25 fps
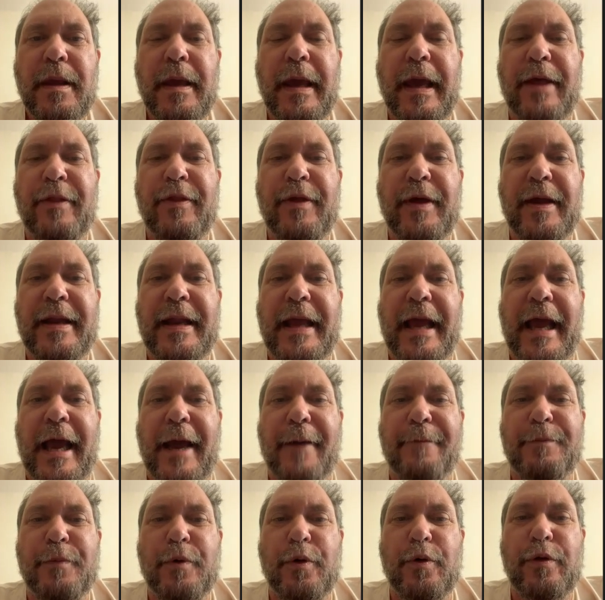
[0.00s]
And then
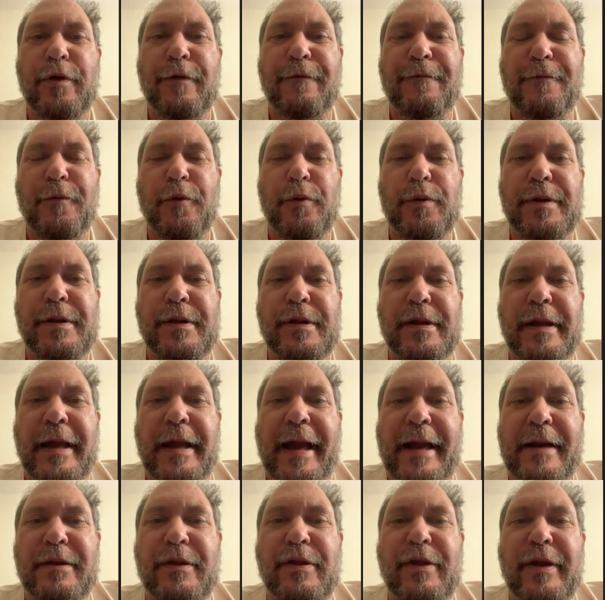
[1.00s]
after the first
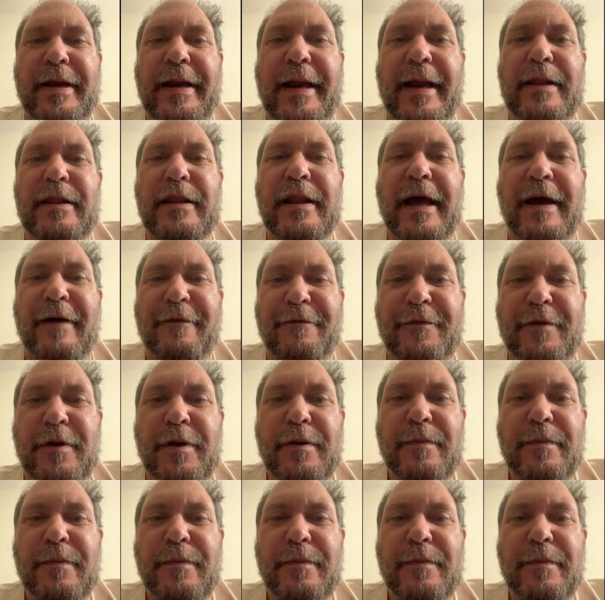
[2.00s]
act, then I left